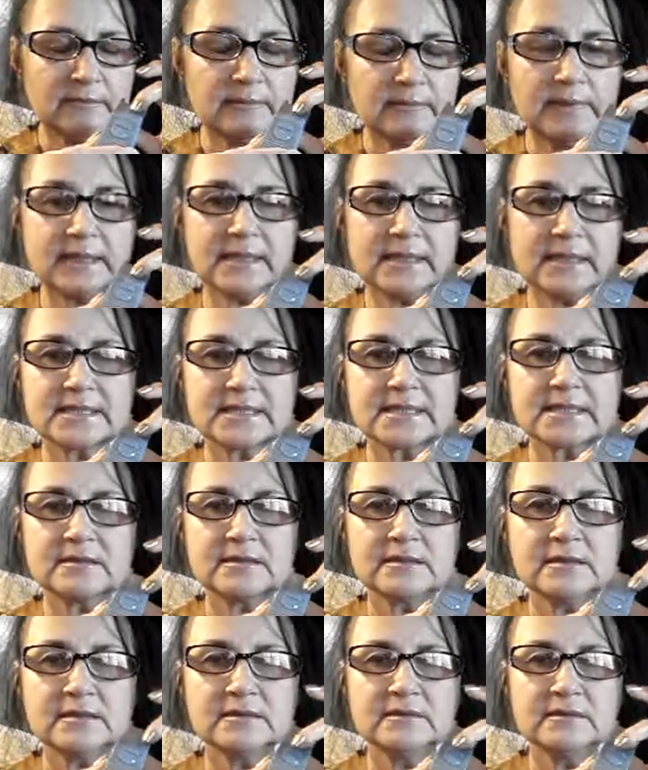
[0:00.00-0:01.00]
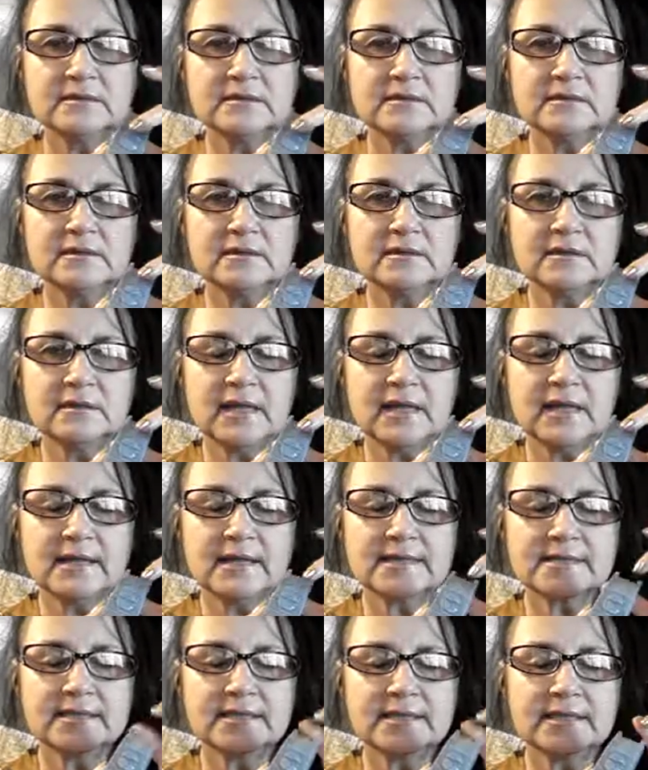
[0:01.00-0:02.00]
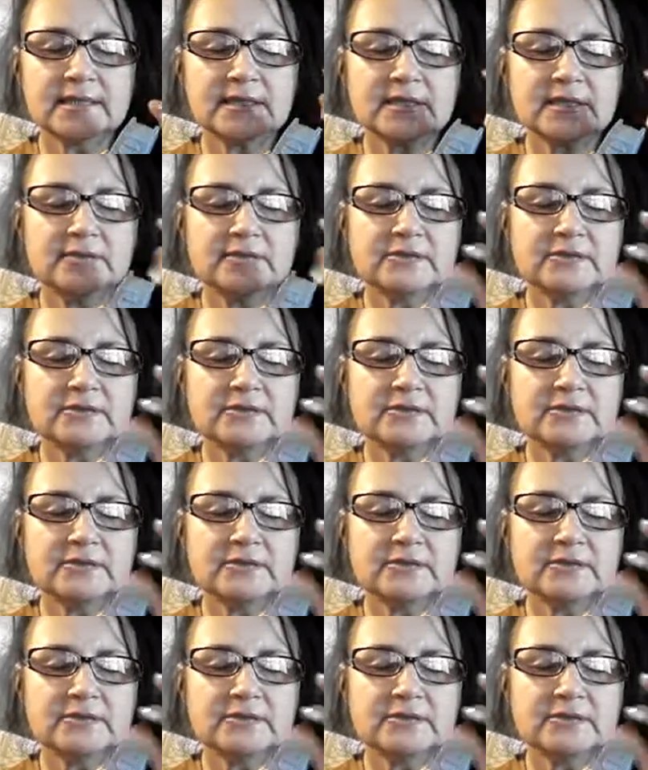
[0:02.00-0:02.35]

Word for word: because like I said,